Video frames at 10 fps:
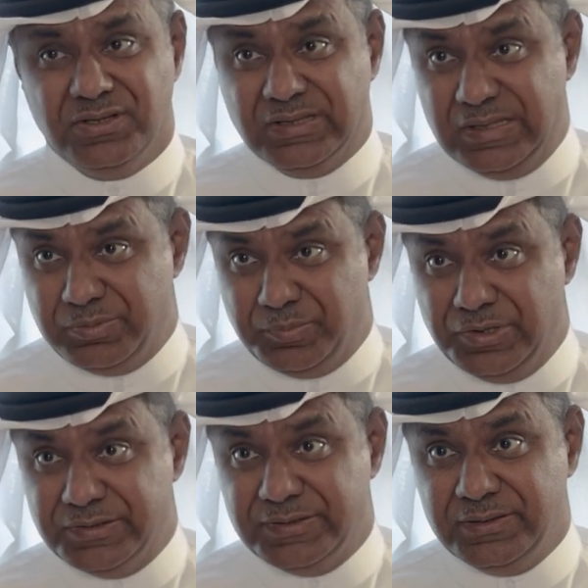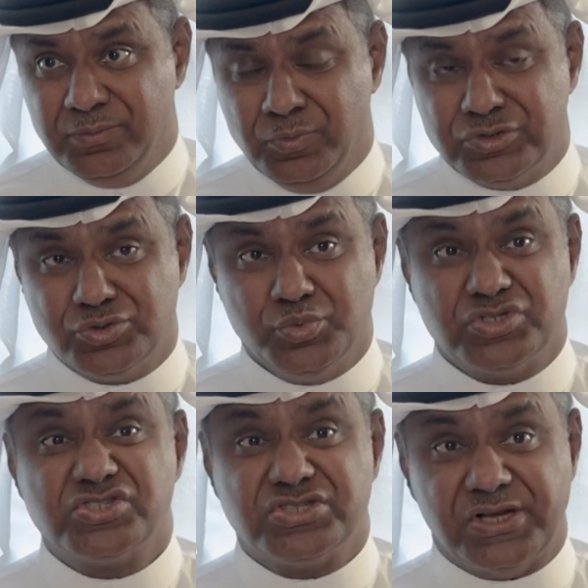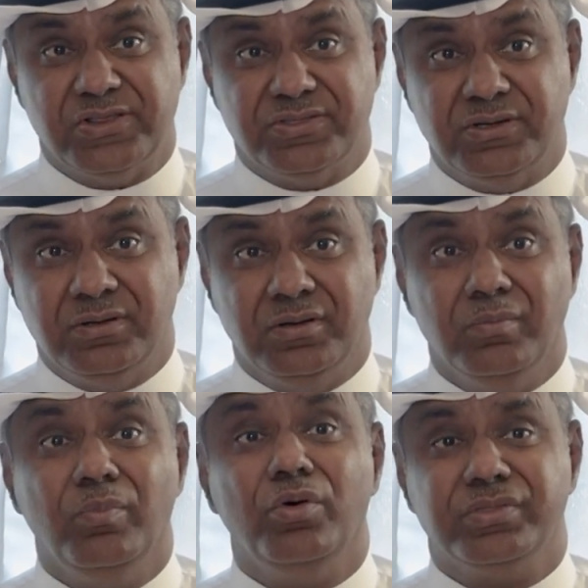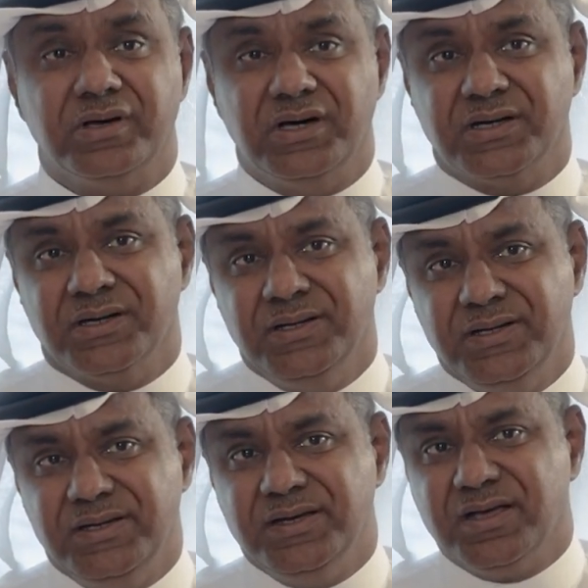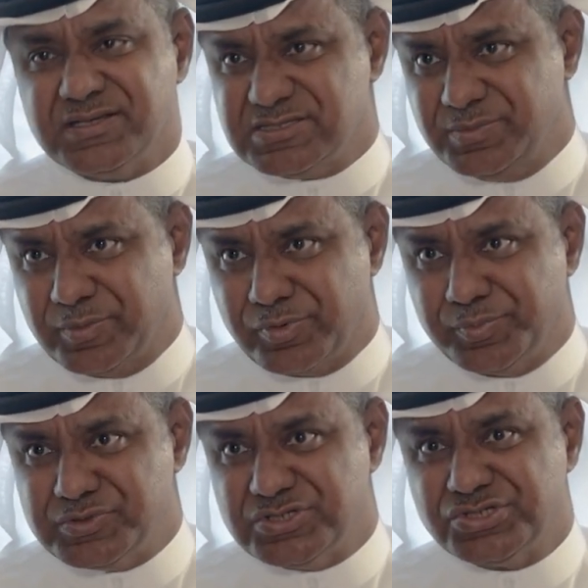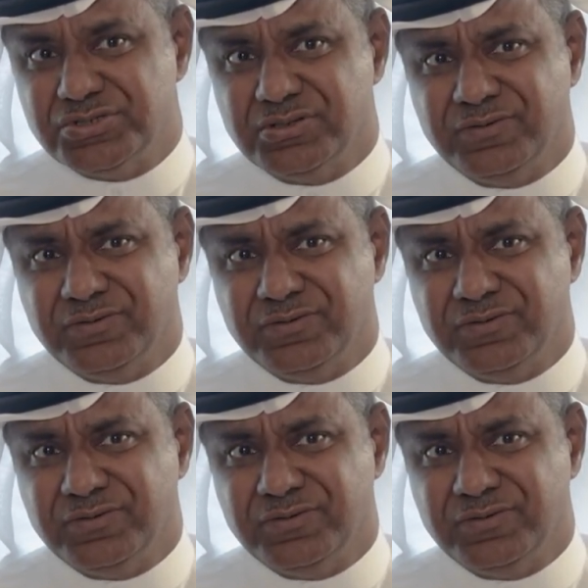capability, which strengthen both our customer proposition.